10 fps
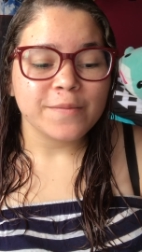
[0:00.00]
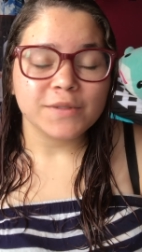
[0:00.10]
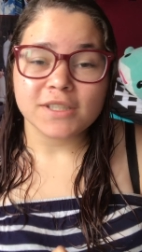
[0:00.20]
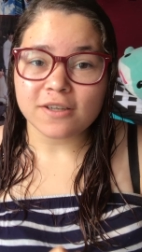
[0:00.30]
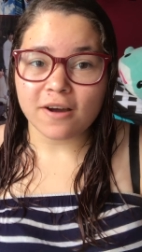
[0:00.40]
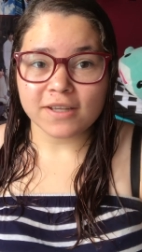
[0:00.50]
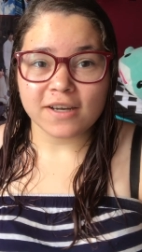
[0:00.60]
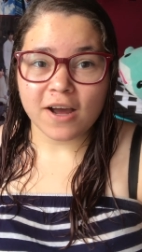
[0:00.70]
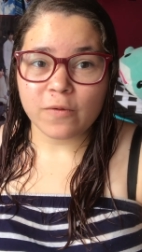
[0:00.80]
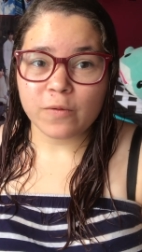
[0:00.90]
the song that
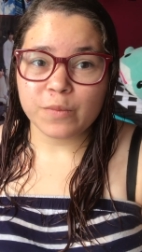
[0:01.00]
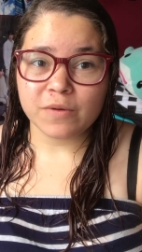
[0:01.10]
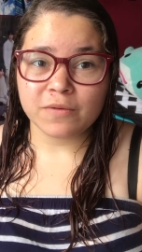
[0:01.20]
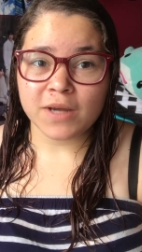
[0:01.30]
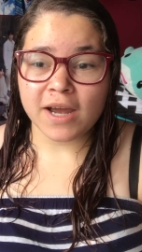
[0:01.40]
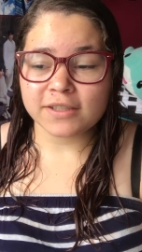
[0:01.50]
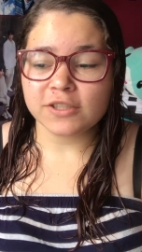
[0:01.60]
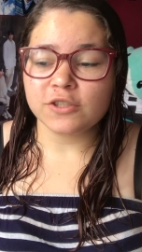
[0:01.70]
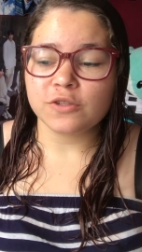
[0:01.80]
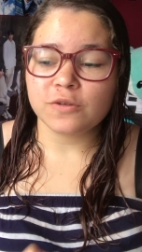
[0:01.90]
I will be
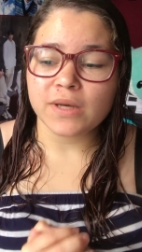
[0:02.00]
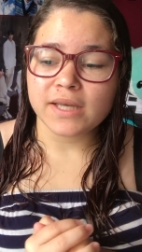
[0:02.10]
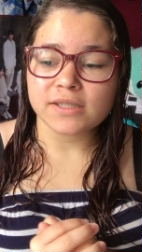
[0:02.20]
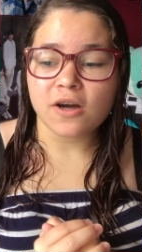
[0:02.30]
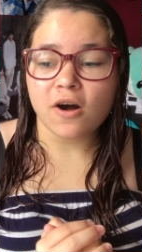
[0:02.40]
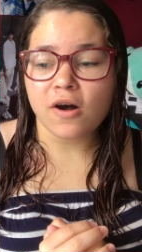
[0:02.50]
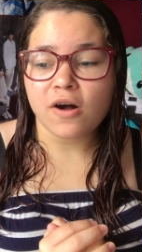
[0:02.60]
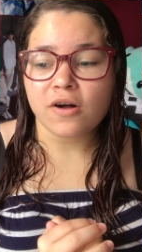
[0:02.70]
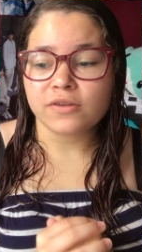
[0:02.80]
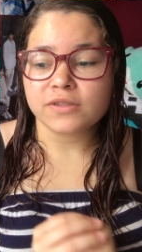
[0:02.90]
reacting to is
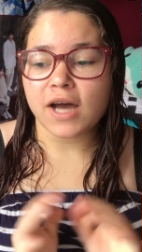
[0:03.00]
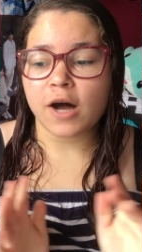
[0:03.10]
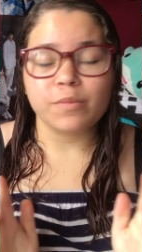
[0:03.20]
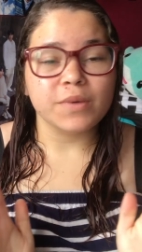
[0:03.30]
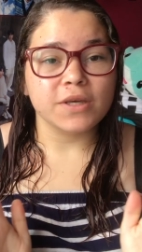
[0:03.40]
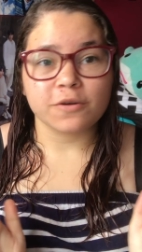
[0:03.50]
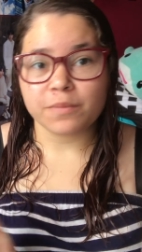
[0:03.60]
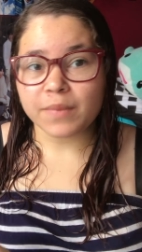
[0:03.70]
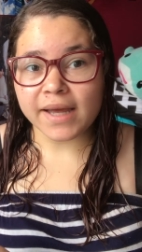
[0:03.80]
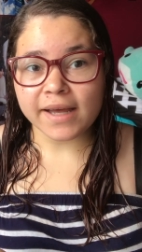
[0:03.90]
called I'll Be Your
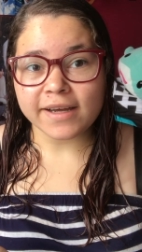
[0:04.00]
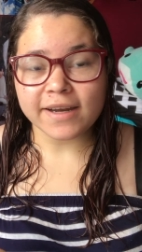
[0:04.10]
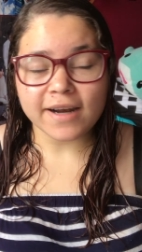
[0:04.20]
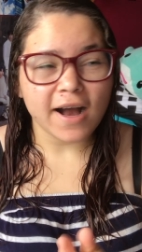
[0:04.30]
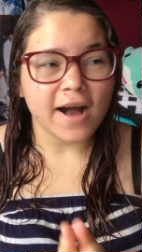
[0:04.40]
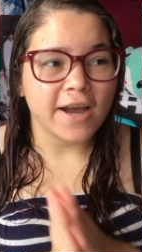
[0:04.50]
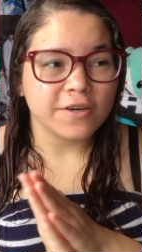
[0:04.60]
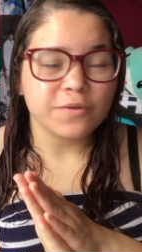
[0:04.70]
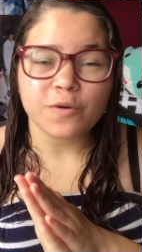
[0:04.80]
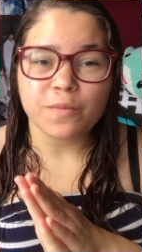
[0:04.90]
Man. I
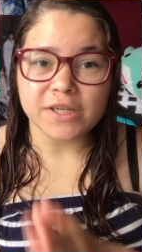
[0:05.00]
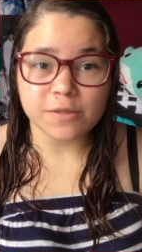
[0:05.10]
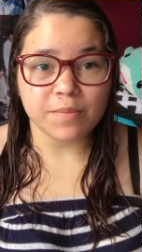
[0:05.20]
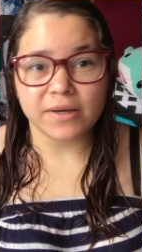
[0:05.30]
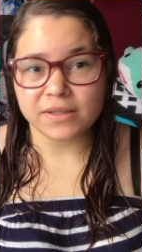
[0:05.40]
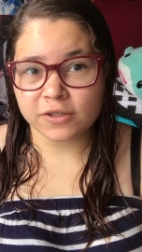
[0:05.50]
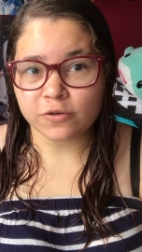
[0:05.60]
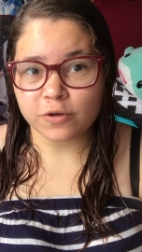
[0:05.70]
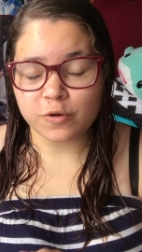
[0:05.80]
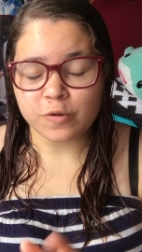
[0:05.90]
don't know much about the
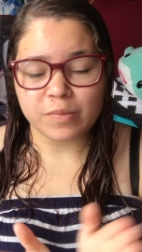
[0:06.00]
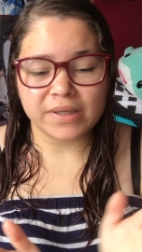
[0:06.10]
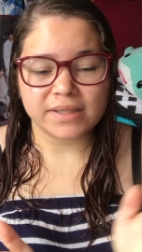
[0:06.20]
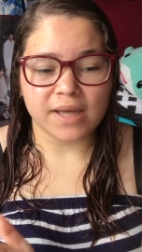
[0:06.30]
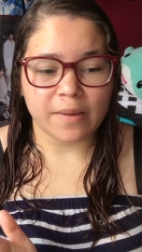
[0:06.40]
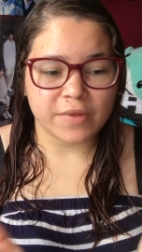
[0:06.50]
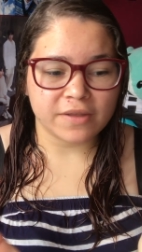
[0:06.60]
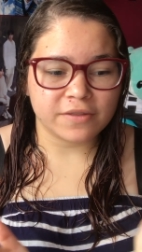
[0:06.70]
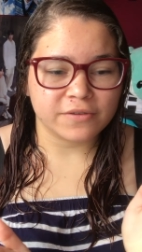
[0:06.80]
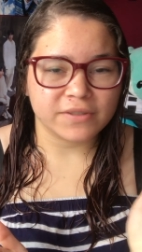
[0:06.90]
group except
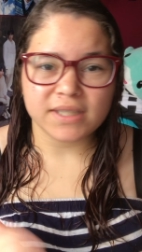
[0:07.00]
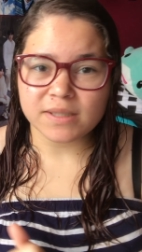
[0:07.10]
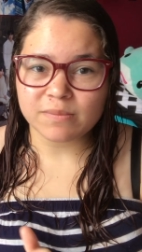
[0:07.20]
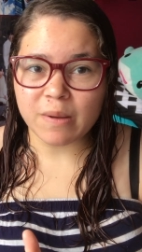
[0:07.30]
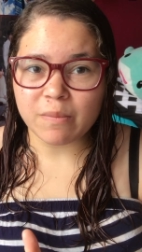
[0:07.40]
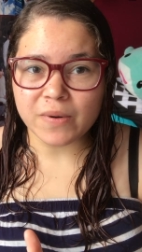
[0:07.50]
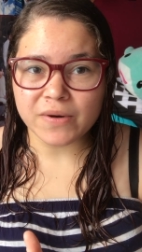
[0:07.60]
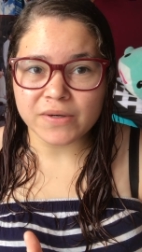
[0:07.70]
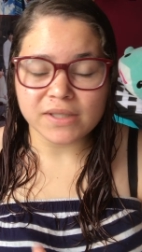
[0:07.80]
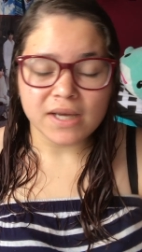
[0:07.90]
that there are 6
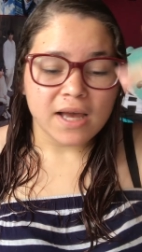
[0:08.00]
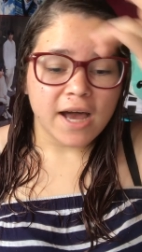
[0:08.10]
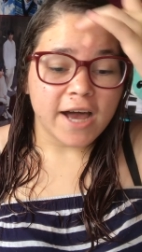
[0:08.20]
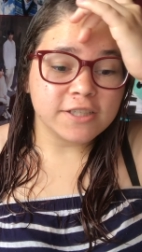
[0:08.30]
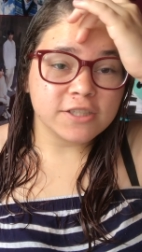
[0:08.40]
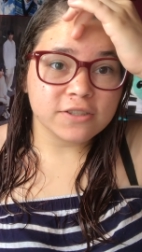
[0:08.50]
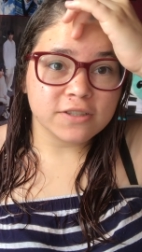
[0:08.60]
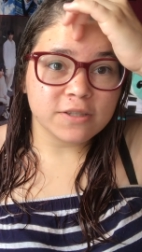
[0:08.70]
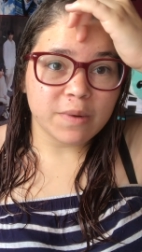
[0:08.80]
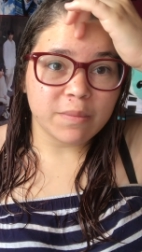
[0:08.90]
members. I just looked
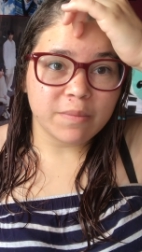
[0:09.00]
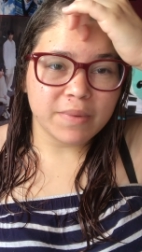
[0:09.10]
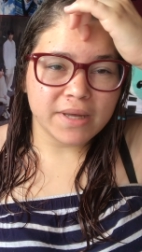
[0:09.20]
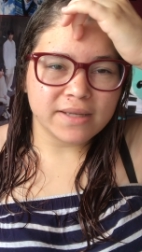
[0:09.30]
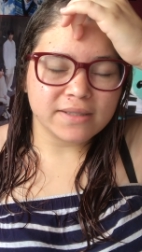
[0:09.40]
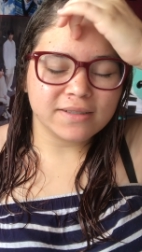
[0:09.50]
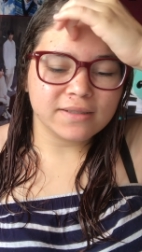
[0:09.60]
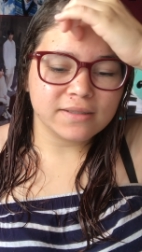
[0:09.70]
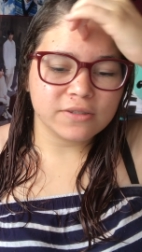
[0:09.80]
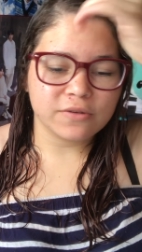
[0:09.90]
them up a bit.
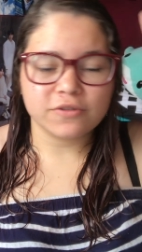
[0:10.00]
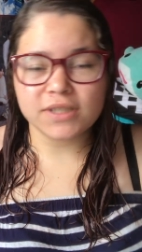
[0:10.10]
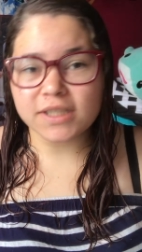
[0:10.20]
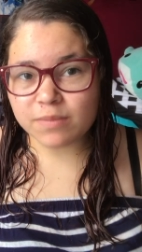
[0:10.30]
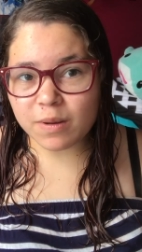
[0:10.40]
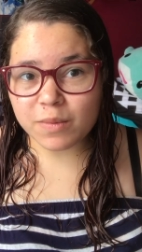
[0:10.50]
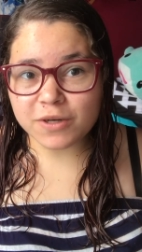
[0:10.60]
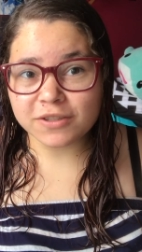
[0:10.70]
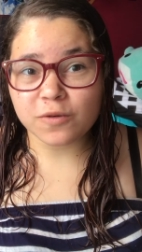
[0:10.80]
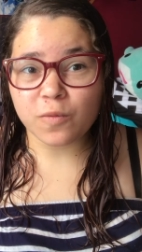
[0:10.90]
So there's 6
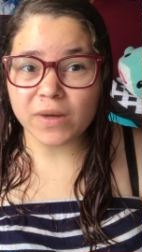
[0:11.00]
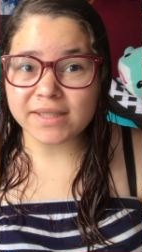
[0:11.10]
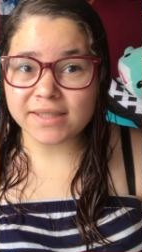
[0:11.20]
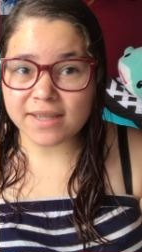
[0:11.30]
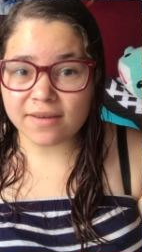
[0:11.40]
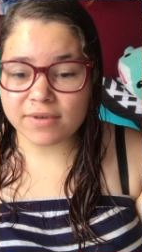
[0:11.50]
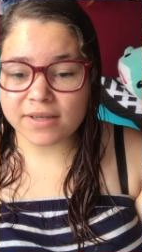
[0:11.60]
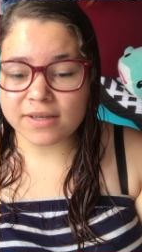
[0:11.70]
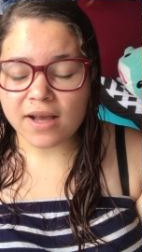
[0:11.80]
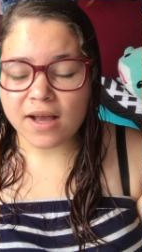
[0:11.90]
members, there was 7.